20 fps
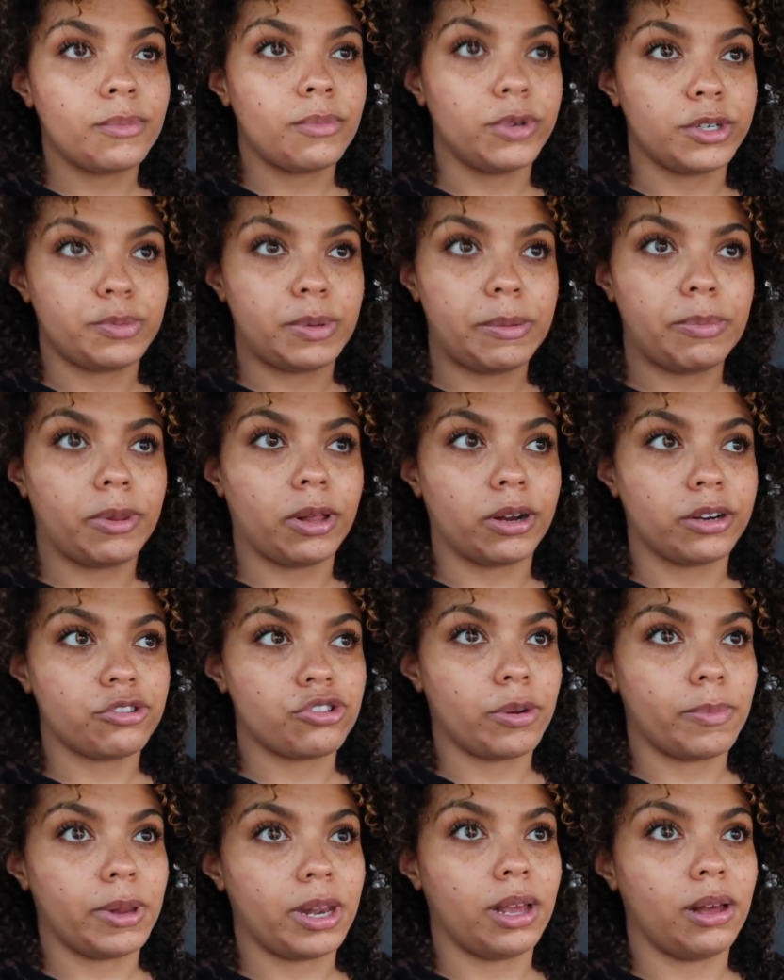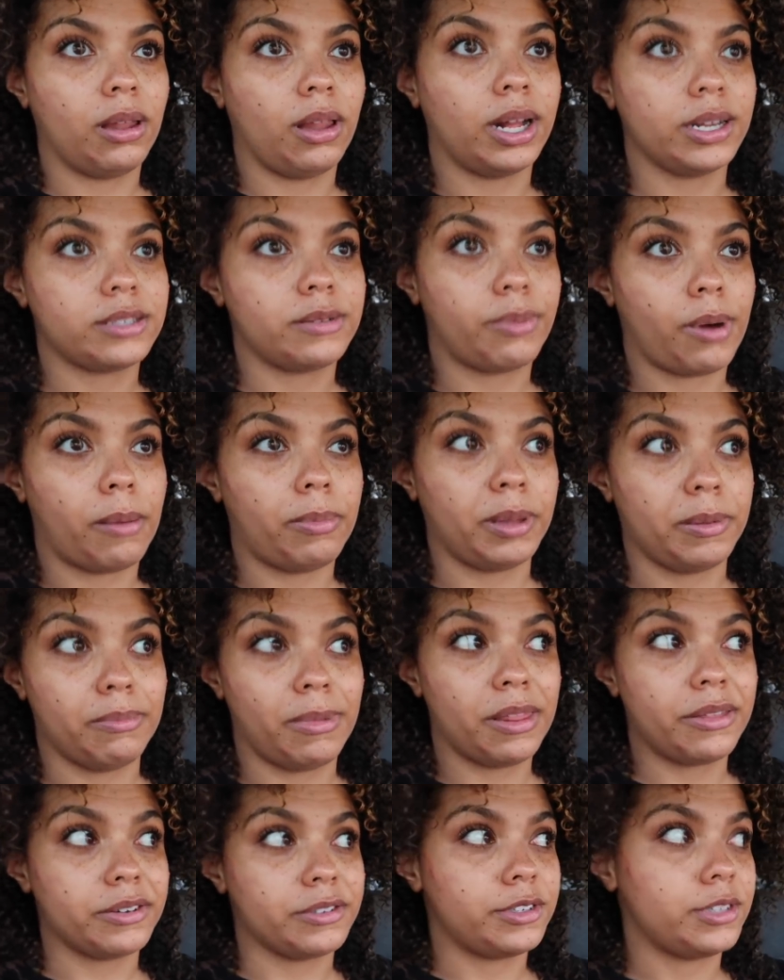which people are attributing a lot to probably
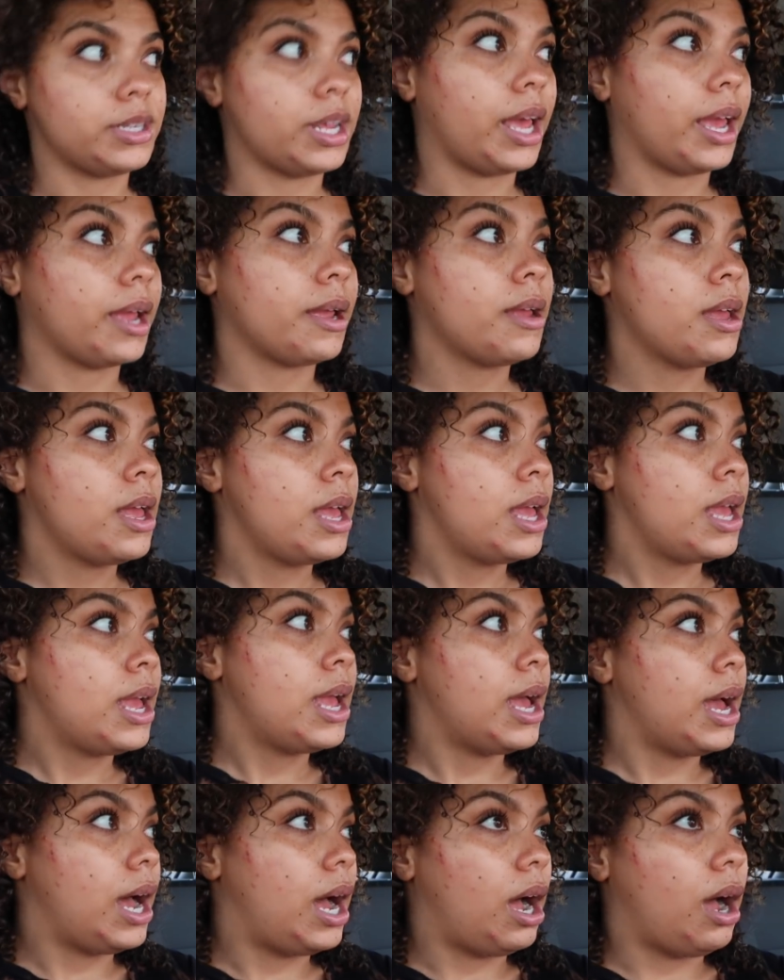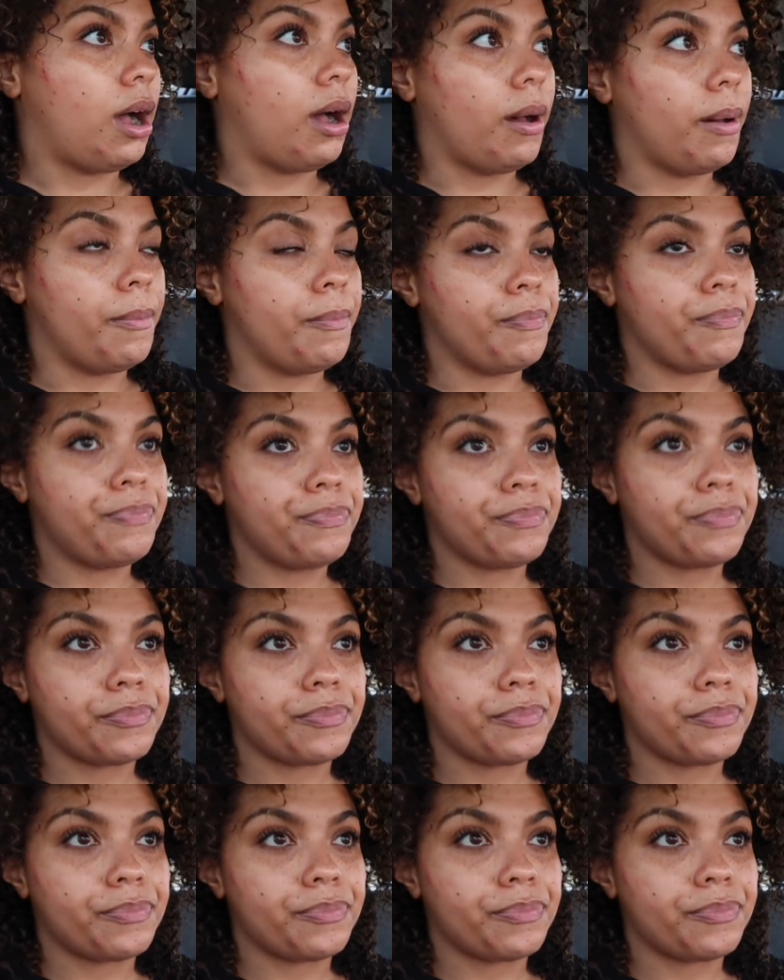Mother's Day, um,